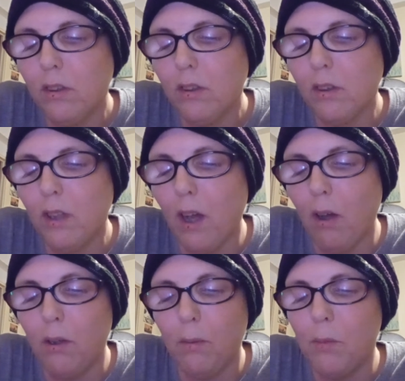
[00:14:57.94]
yeah,
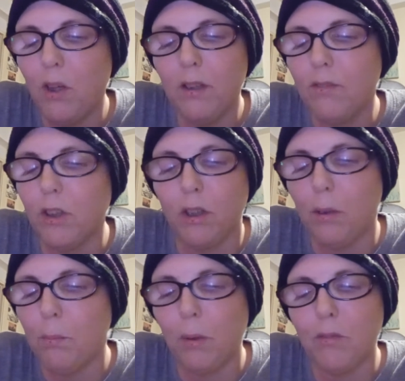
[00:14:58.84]
and I'm not even going
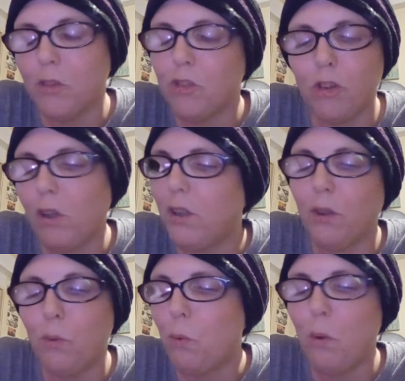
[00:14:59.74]
to bother trying a
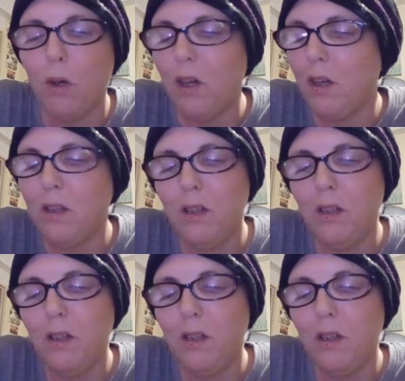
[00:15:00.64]
quarter